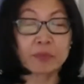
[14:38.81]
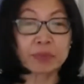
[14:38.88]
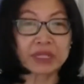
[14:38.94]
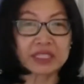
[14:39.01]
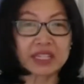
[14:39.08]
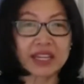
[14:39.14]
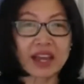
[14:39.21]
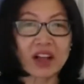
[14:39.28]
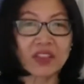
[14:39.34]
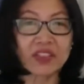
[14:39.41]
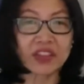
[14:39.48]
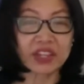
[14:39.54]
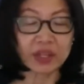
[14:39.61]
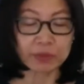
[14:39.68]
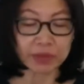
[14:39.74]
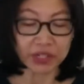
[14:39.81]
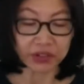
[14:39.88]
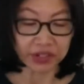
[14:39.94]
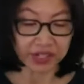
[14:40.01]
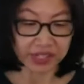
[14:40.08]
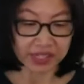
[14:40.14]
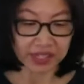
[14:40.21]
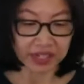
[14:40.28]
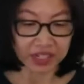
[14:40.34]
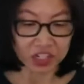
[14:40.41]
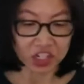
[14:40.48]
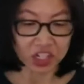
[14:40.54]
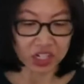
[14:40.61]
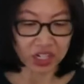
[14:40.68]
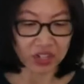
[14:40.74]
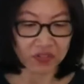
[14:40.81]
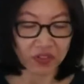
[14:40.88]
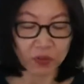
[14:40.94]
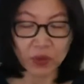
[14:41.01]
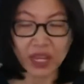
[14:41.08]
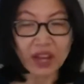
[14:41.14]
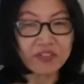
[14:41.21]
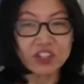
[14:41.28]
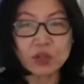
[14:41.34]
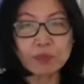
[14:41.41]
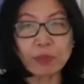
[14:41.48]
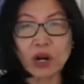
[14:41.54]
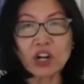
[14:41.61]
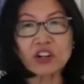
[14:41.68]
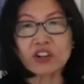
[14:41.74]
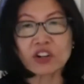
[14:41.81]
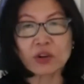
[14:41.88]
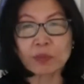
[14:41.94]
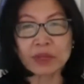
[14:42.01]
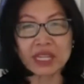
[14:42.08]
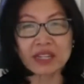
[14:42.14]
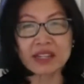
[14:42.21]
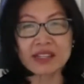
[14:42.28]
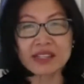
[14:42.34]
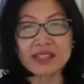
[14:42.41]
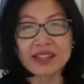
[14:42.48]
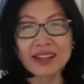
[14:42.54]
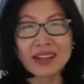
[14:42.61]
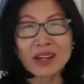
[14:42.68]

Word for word: Building Healthy Communities initiative, and we often partner because